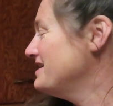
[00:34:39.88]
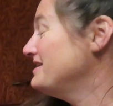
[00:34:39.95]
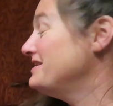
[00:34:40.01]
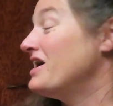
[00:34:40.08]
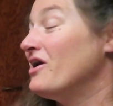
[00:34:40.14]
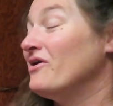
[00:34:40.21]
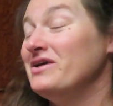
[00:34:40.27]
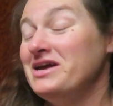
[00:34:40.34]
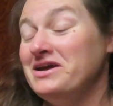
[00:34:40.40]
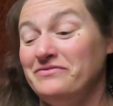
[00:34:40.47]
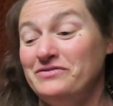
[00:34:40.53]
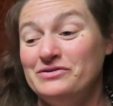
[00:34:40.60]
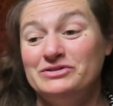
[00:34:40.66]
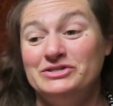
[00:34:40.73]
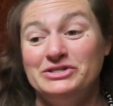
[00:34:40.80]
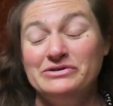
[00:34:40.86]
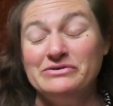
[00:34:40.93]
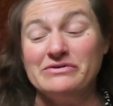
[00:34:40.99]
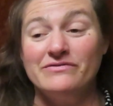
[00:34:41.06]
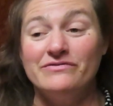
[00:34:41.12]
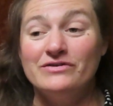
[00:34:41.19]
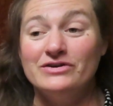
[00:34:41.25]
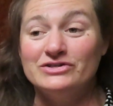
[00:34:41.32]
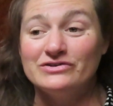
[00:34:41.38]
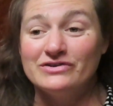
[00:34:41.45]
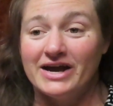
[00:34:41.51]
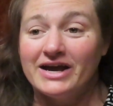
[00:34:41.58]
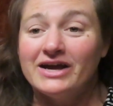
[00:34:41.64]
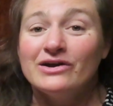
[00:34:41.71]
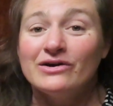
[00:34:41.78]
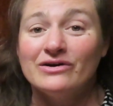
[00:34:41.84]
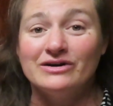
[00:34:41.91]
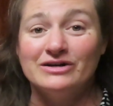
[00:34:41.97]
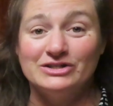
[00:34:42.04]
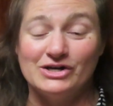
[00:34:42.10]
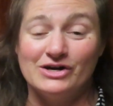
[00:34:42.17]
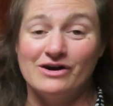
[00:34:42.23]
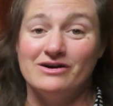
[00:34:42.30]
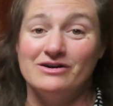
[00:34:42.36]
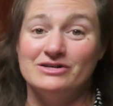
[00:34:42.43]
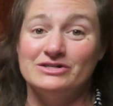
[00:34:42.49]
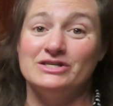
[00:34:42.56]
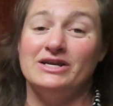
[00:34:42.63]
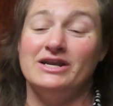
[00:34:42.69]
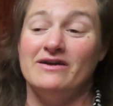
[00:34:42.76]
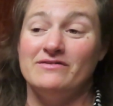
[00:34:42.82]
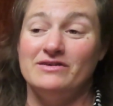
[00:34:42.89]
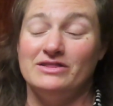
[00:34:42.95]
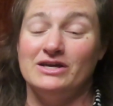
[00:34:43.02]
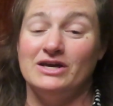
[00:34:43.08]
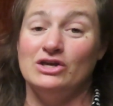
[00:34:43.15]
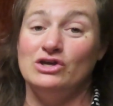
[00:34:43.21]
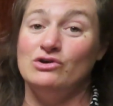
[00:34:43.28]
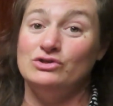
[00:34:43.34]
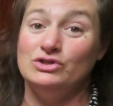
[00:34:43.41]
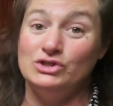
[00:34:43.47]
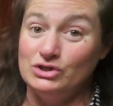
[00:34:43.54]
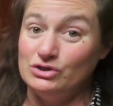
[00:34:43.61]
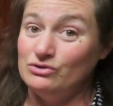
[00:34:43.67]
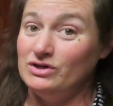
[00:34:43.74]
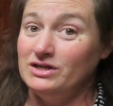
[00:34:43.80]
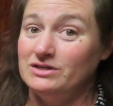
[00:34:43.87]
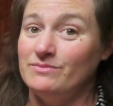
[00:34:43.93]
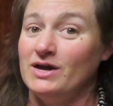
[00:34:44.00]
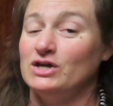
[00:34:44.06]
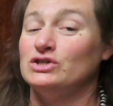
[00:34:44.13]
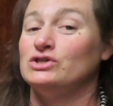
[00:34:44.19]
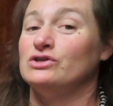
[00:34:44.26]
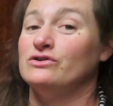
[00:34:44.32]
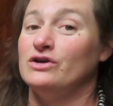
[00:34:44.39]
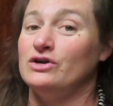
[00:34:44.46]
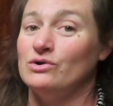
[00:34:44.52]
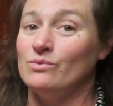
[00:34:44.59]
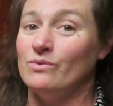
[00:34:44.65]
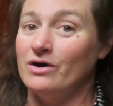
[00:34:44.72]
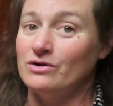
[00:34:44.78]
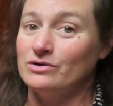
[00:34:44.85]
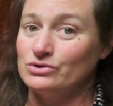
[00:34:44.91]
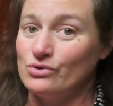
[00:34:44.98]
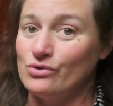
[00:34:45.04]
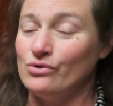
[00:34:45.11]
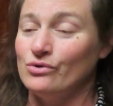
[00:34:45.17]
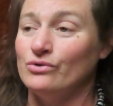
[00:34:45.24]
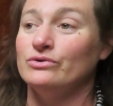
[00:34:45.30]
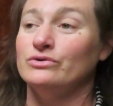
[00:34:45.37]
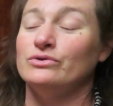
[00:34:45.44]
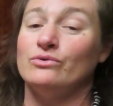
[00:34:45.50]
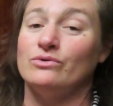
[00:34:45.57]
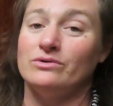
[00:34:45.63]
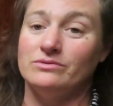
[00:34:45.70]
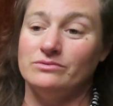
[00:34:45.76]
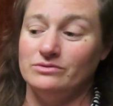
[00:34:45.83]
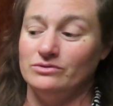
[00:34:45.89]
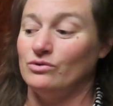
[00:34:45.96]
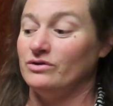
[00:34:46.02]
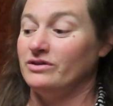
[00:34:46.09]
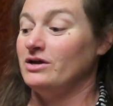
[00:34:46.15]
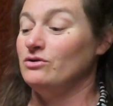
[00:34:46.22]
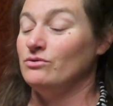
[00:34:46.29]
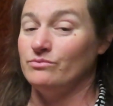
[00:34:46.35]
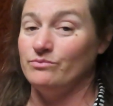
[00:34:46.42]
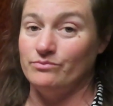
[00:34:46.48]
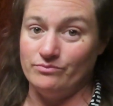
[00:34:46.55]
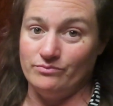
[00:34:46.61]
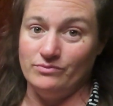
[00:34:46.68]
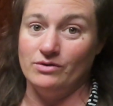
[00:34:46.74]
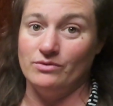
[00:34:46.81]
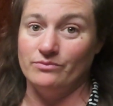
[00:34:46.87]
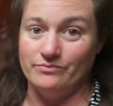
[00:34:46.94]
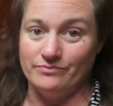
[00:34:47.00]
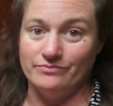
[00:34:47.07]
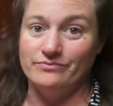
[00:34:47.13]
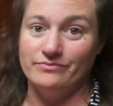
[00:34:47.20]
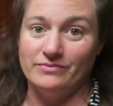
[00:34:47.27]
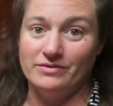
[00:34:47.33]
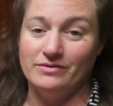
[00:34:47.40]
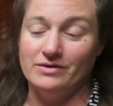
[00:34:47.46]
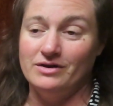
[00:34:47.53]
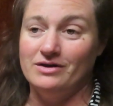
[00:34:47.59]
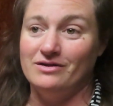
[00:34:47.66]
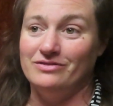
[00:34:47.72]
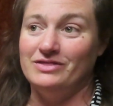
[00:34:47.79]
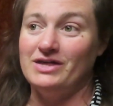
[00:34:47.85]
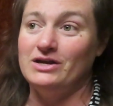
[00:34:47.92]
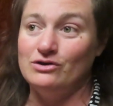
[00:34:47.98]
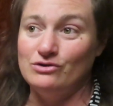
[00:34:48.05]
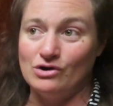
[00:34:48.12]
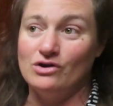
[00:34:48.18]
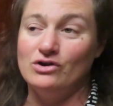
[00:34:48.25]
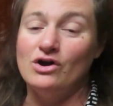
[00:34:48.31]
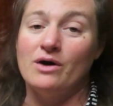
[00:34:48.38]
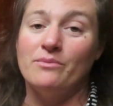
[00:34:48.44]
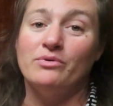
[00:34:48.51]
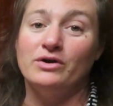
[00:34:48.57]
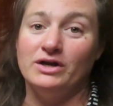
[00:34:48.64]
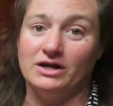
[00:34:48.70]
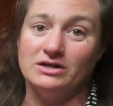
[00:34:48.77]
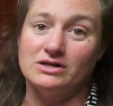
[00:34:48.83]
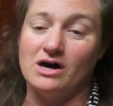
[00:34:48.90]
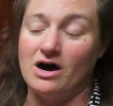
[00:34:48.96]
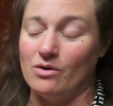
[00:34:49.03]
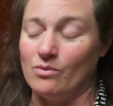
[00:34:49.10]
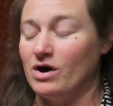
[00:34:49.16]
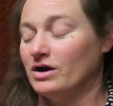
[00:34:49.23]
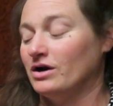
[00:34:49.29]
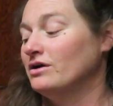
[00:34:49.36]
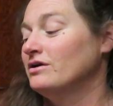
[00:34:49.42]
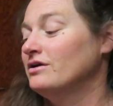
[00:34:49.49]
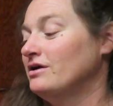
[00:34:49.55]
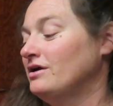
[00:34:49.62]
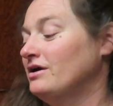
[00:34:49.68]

Now, if you do refrigerate your jars and everything, you do need to make sure that your water is cold, or that you're not putting it into hot water.